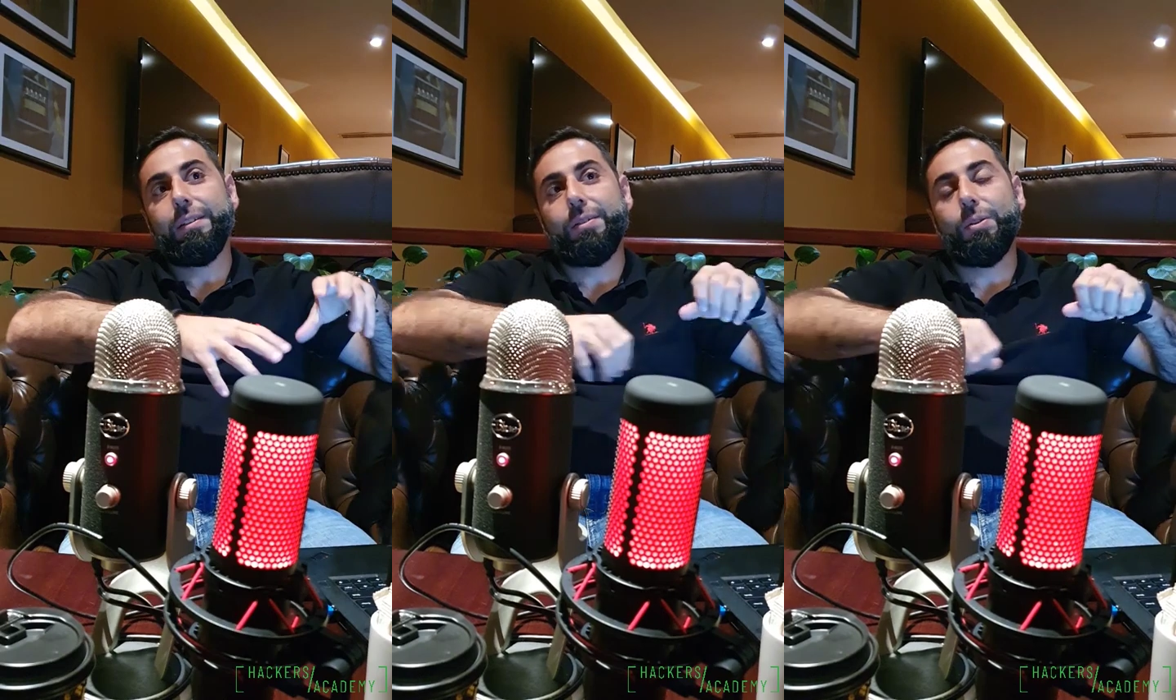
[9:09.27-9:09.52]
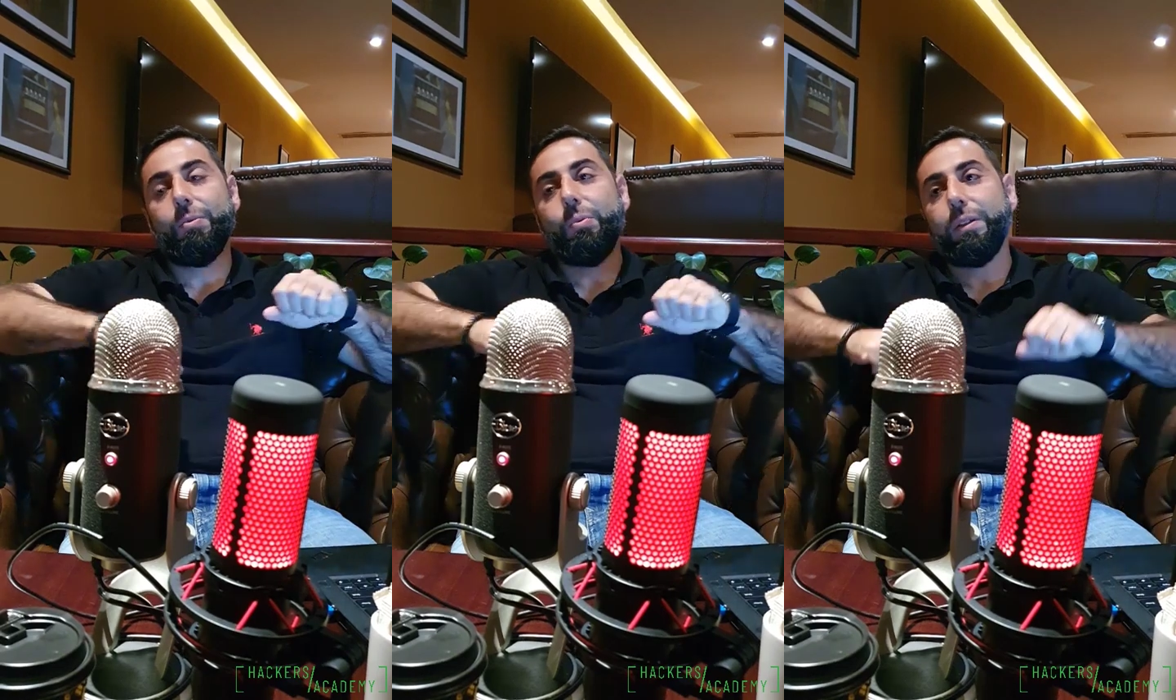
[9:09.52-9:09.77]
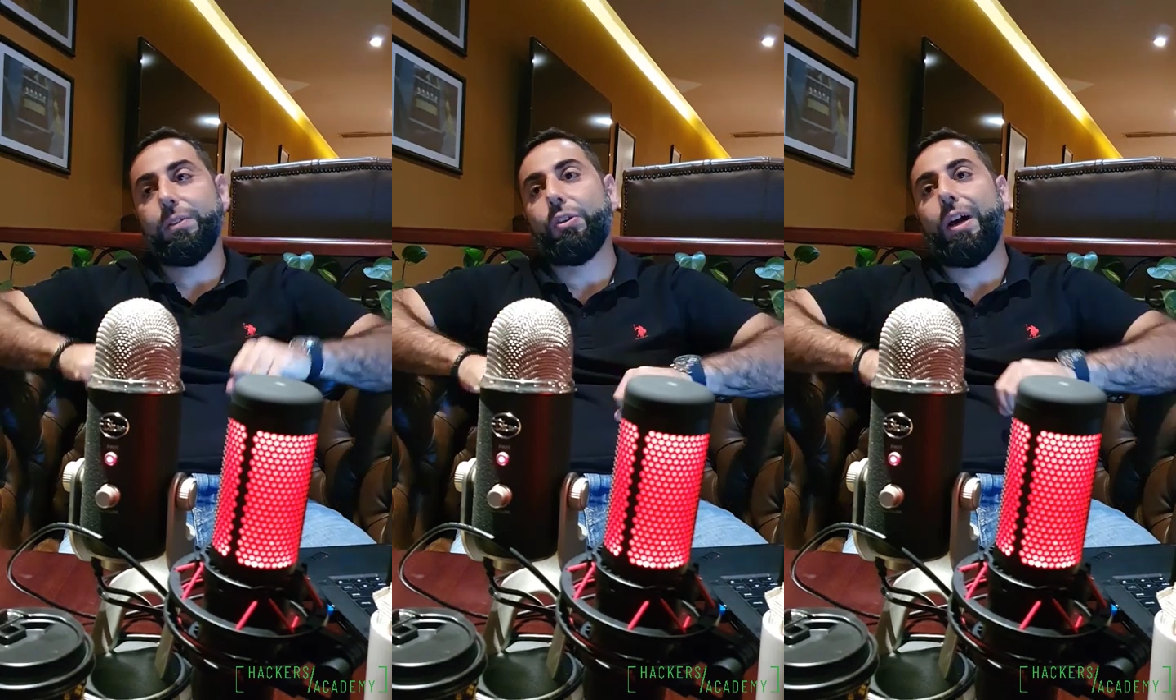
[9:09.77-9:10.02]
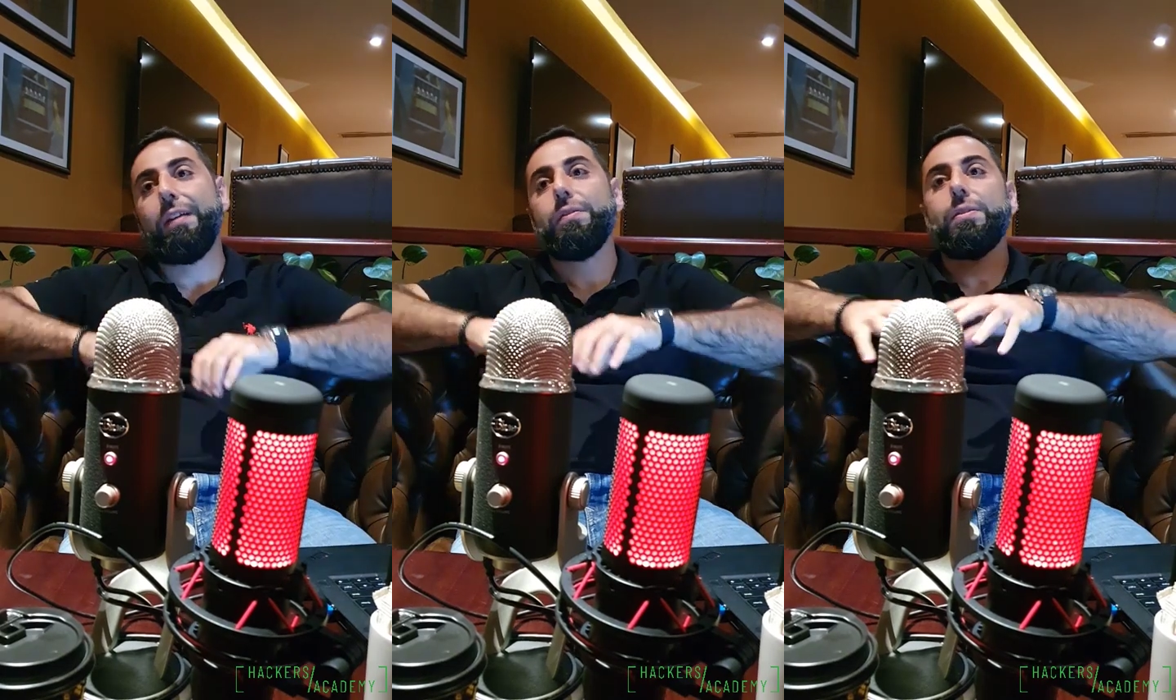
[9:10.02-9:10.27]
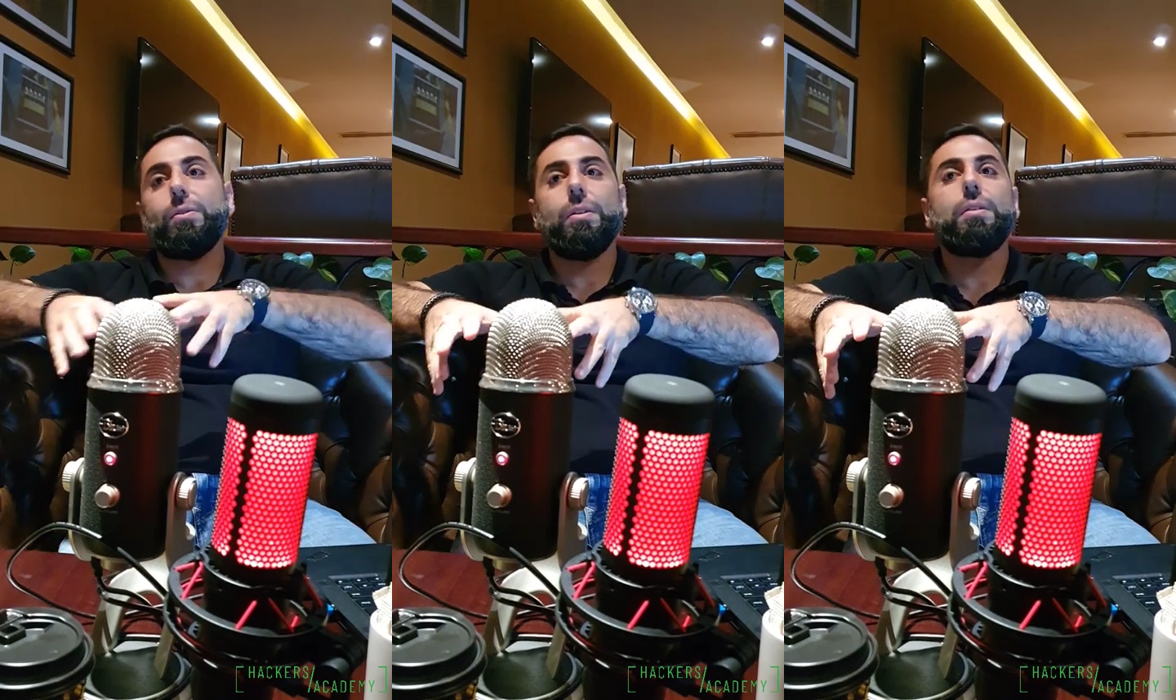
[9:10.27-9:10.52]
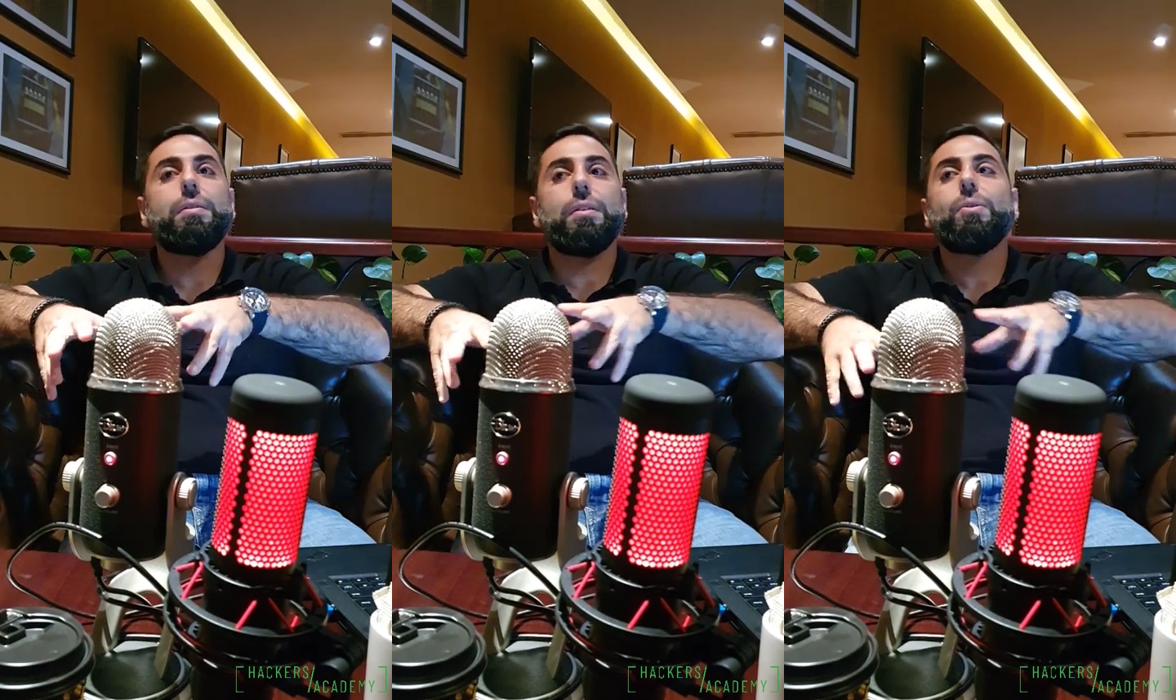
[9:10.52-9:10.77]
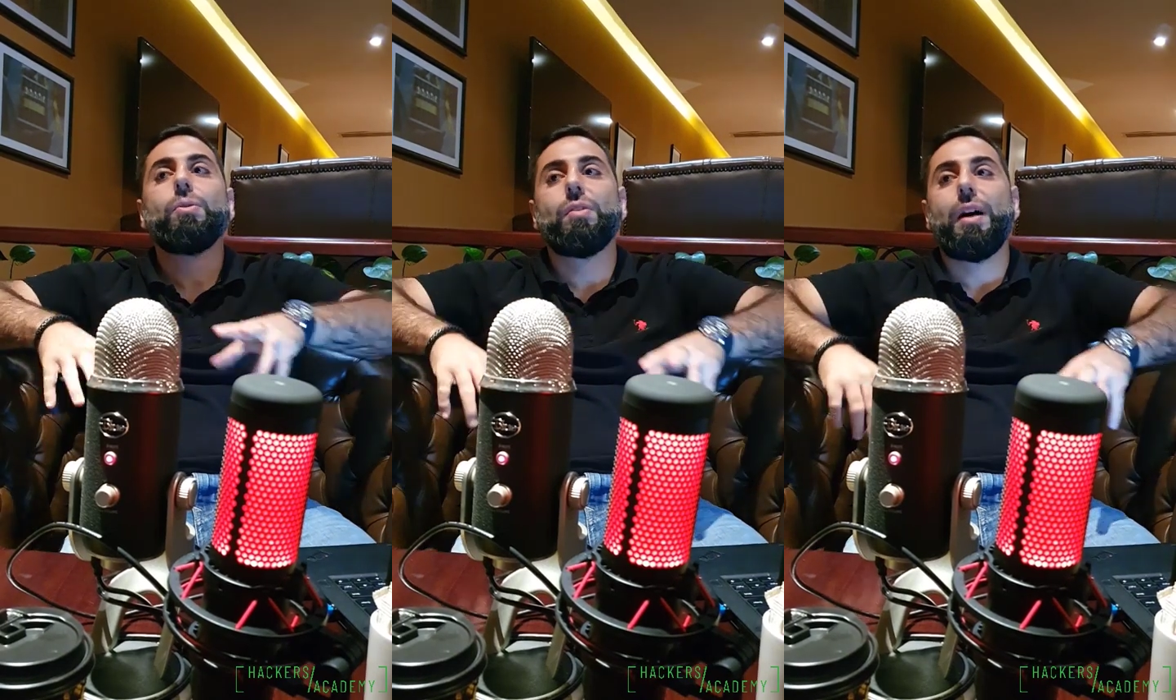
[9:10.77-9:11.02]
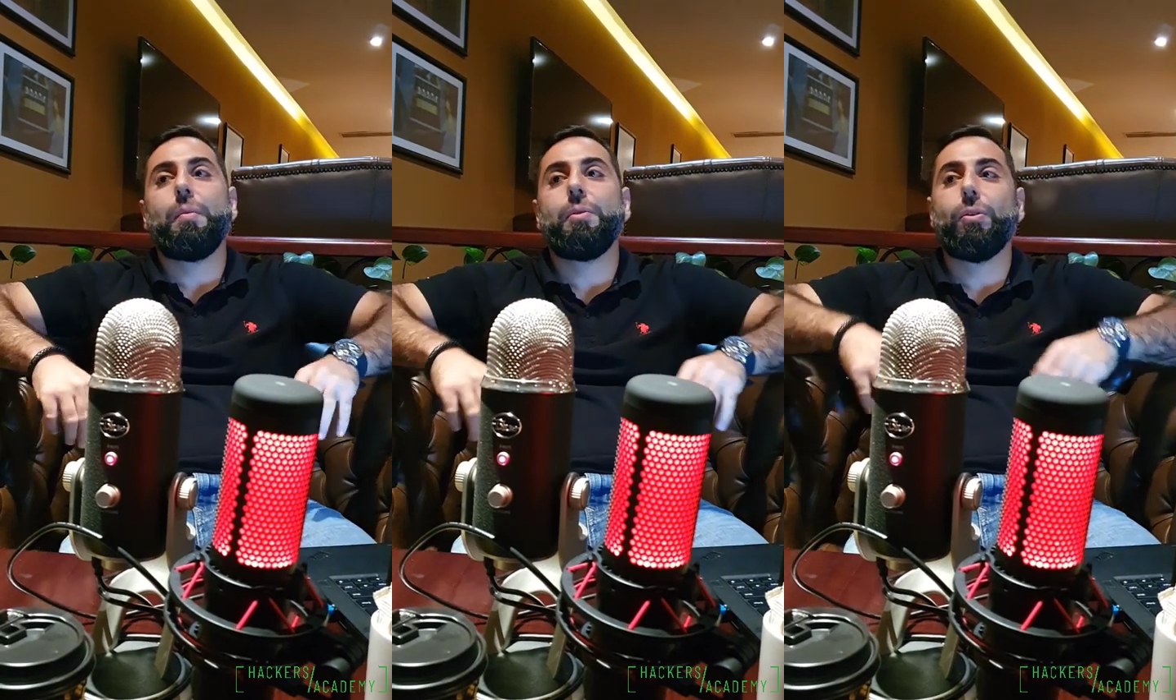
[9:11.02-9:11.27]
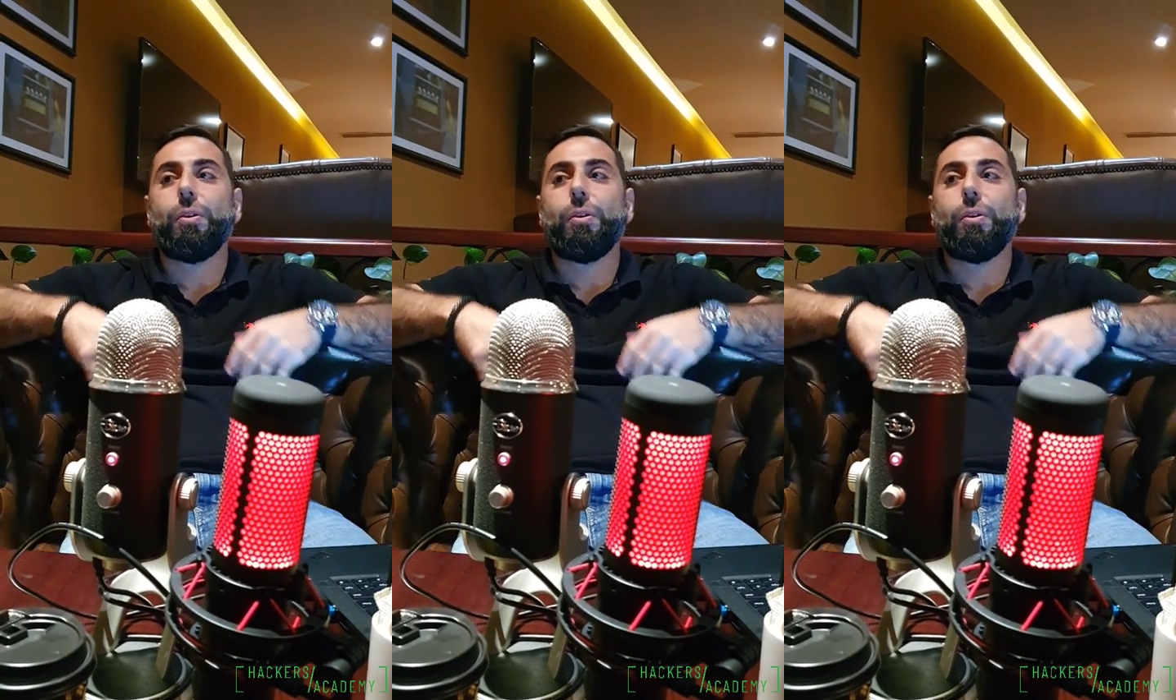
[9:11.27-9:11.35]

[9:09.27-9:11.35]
So what drives students into cyber